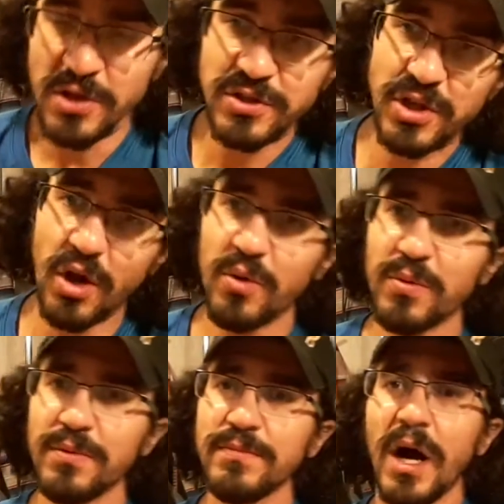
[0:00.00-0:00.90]
So
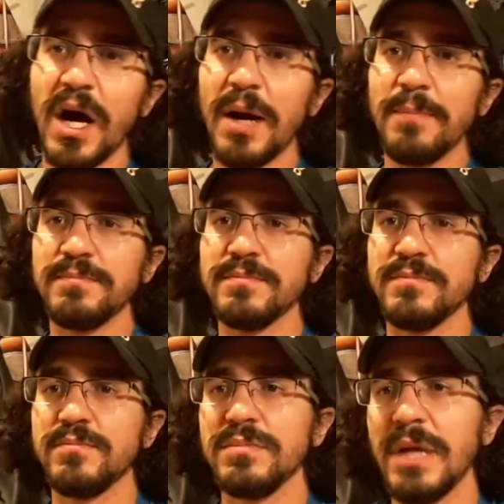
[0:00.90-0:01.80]

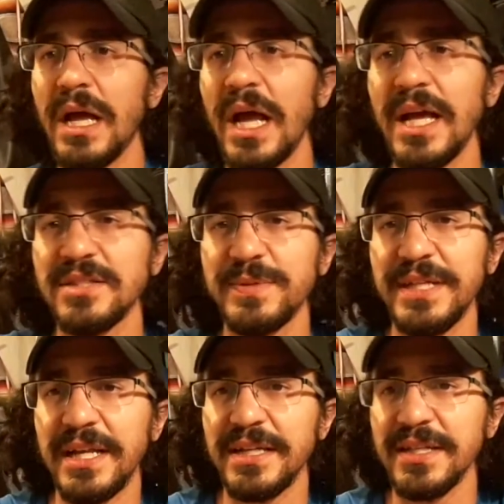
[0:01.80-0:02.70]
as we
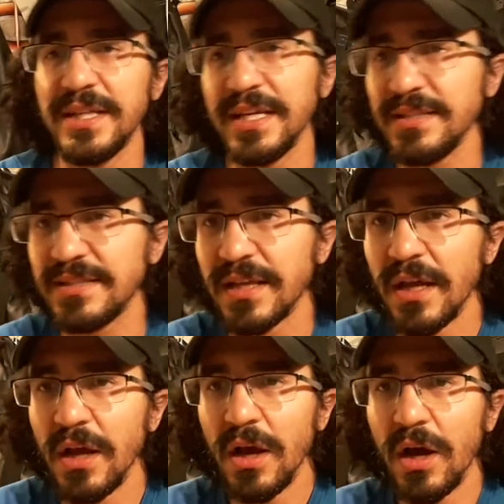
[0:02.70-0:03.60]
get into this,
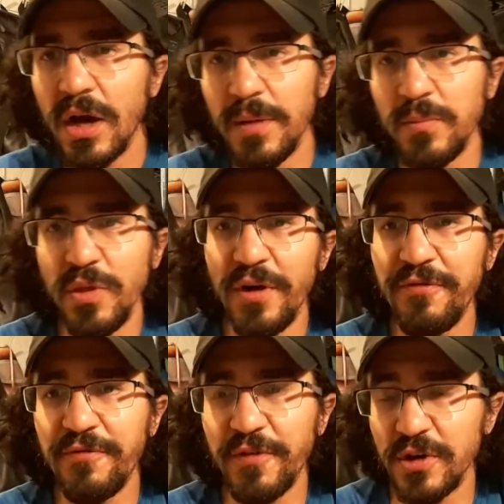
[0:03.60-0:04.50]
the
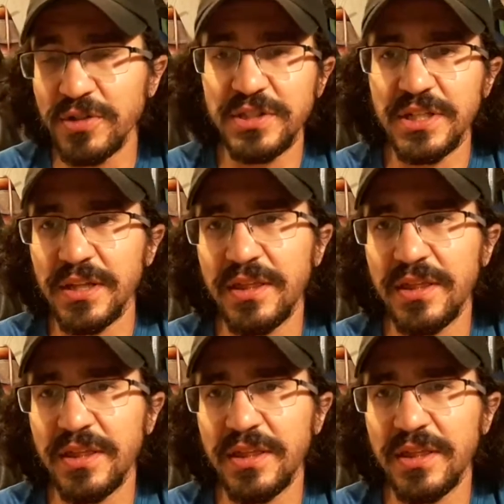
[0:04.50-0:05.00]
first